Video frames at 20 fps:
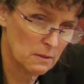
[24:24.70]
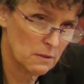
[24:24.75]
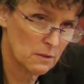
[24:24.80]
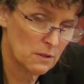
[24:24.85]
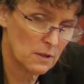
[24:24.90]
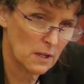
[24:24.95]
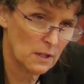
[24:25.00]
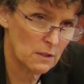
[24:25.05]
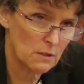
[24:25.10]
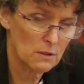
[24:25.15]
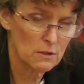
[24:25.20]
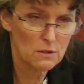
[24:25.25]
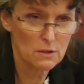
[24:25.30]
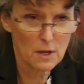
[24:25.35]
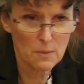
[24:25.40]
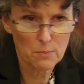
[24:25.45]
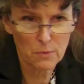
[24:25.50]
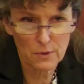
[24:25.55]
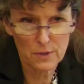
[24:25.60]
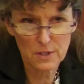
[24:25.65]

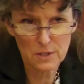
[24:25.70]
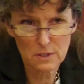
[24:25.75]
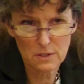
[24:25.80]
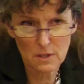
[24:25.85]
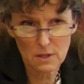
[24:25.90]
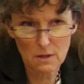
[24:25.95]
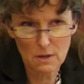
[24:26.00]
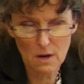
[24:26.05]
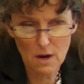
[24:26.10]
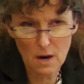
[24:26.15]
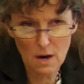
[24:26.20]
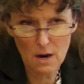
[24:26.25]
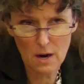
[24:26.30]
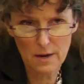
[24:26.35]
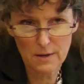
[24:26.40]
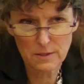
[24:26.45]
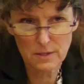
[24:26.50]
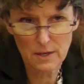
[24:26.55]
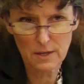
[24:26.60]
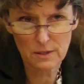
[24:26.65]
State police did not
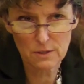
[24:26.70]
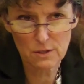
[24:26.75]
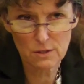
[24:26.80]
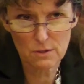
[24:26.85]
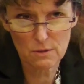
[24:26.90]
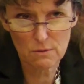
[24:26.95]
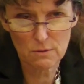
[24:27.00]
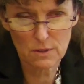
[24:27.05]
contact you